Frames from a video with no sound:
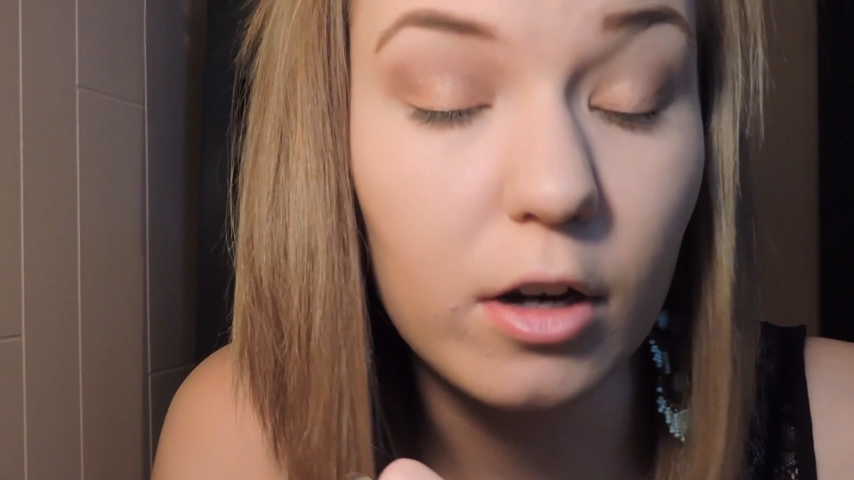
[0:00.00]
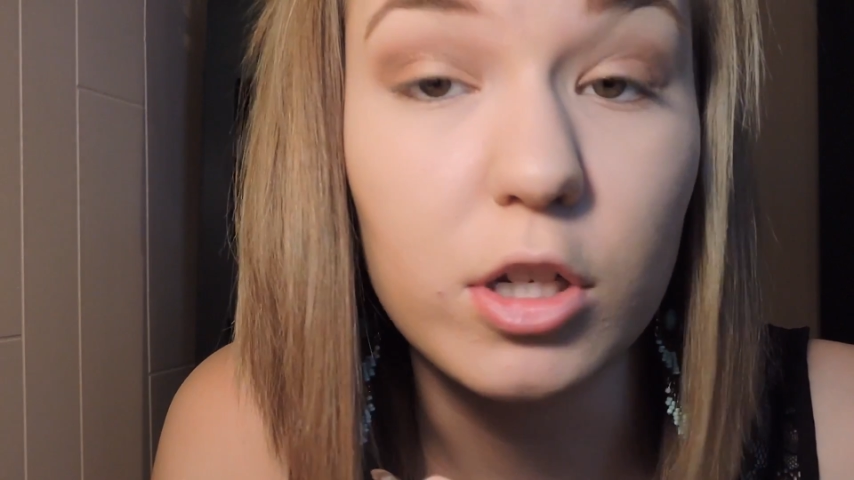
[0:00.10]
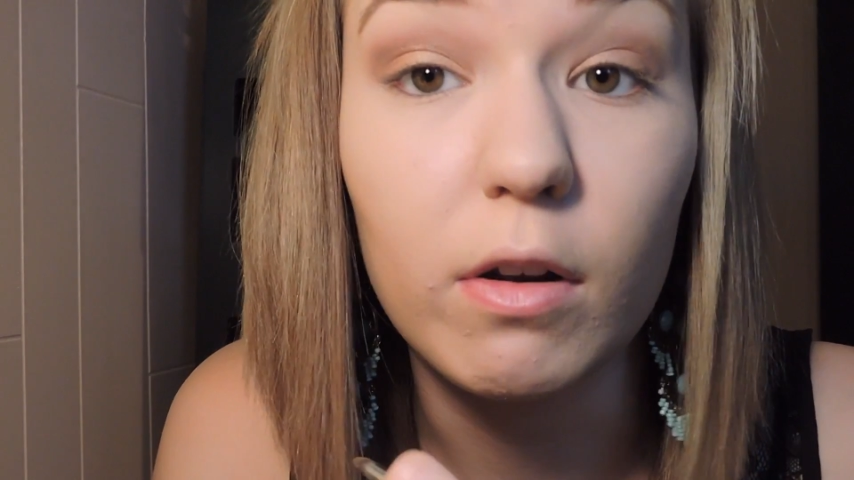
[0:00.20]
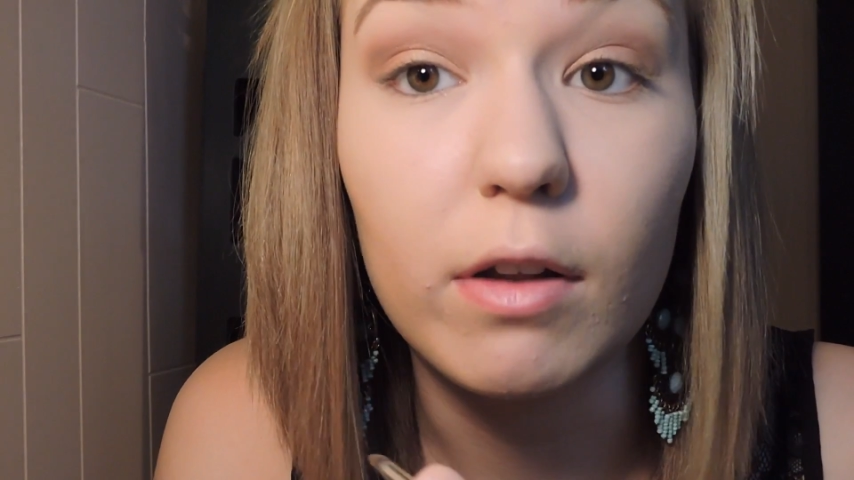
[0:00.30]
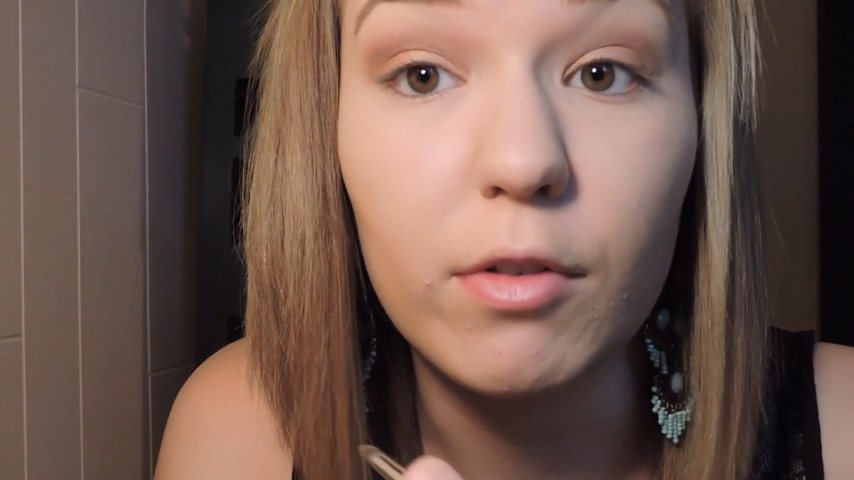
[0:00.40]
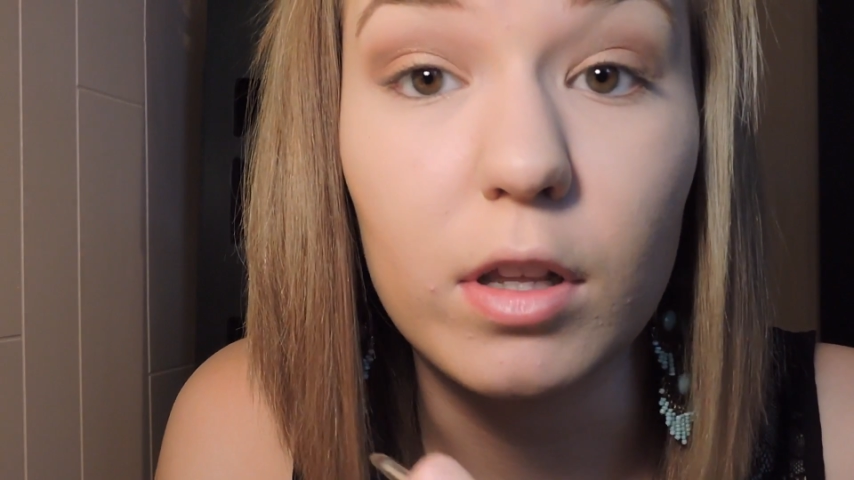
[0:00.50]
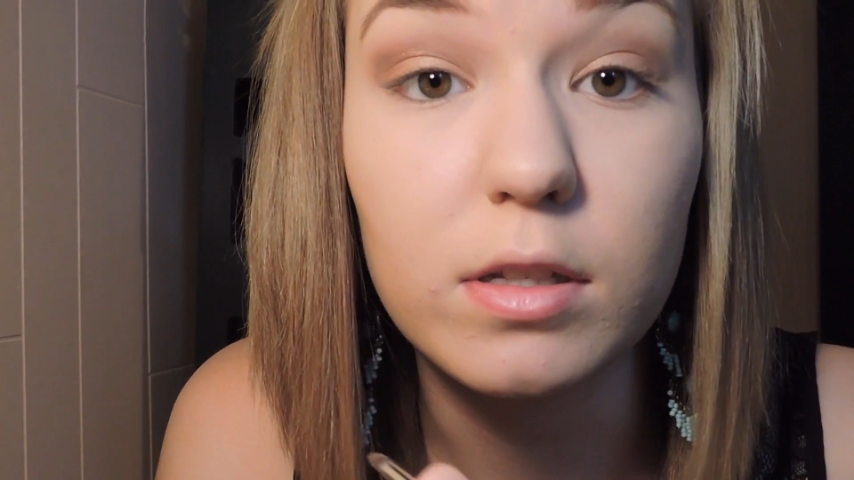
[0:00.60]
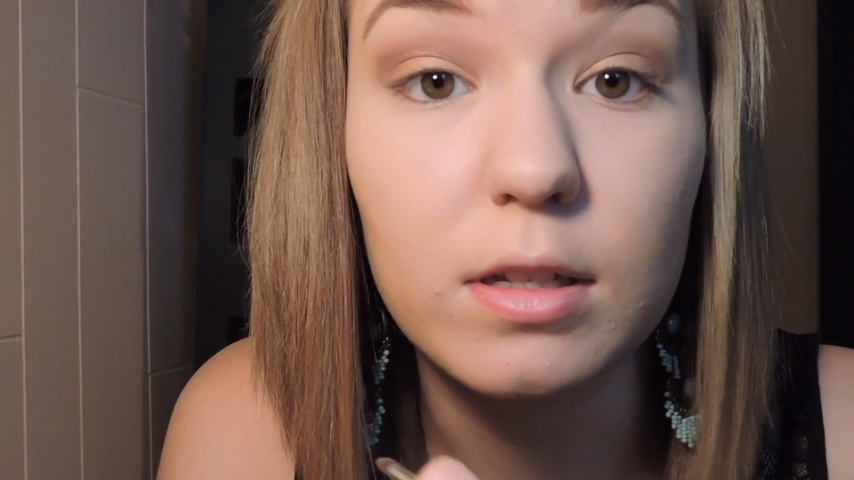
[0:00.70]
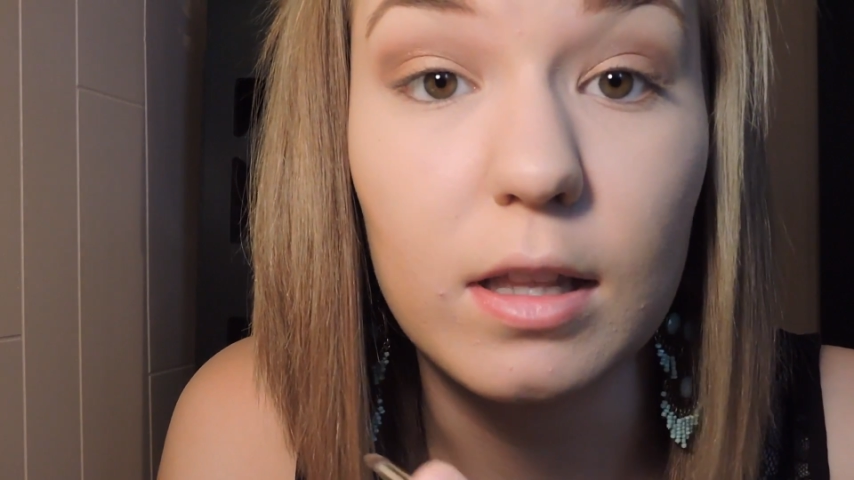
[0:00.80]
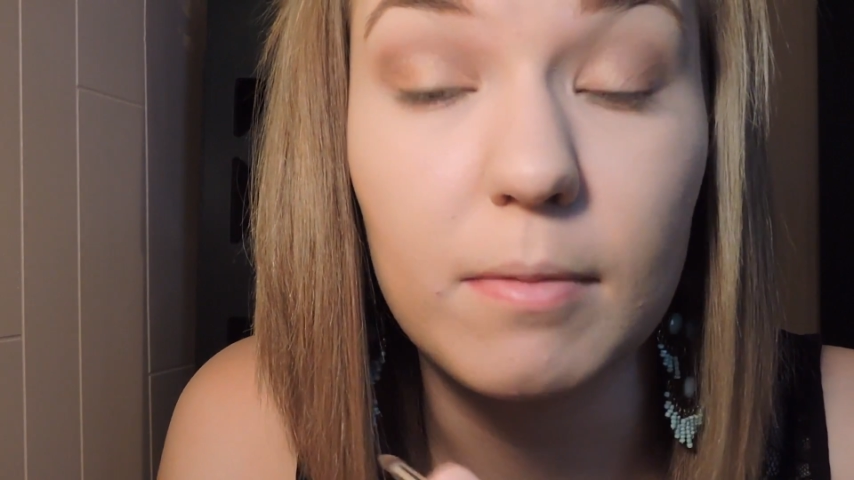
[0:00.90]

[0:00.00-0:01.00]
and don't ever listen to